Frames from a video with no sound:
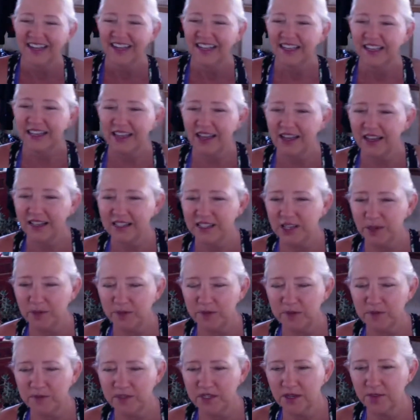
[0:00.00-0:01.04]
Yeah, some
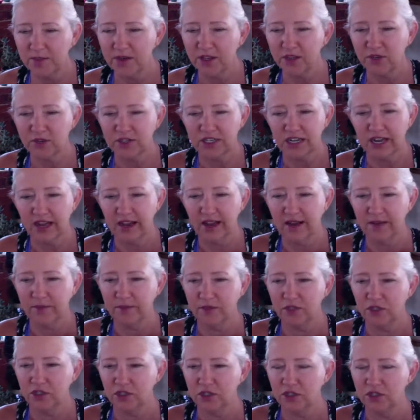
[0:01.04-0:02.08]
other time
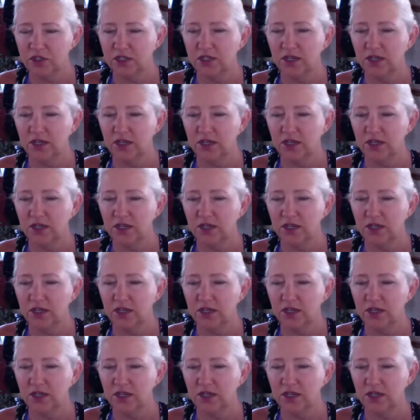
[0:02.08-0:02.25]
you should.